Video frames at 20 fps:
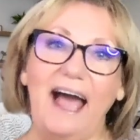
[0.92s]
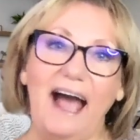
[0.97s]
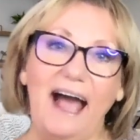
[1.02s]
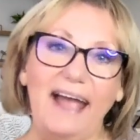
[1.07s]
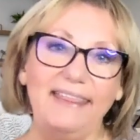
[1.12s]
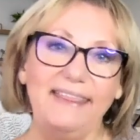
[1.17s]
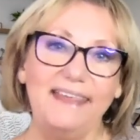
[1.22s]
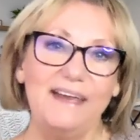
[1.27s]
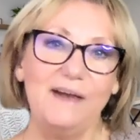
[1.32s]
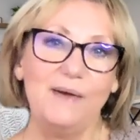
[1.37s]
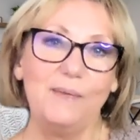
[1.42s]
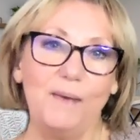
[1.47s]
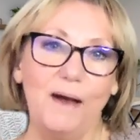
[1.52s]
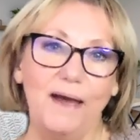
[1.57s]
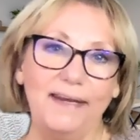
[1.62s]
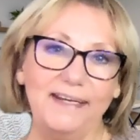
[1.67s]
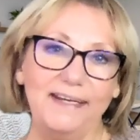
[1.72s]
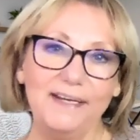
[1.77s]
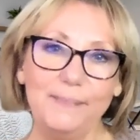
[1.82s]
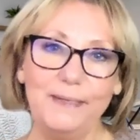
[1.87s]
Hi there,
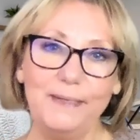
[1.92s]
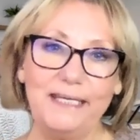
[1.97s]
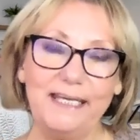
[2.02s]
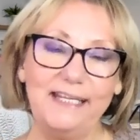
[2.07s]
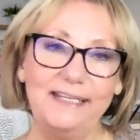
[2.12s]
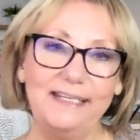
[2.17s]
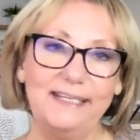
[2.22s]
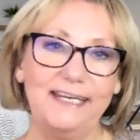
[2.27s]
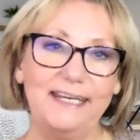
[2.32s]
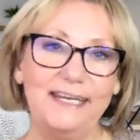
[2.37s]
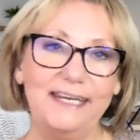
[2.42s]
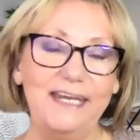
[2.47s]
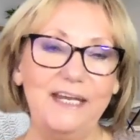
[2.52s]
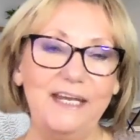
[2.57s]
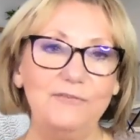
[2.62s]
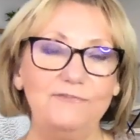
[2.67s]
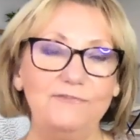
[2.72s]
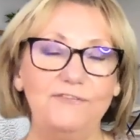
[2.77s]
Monica McGillicuddy here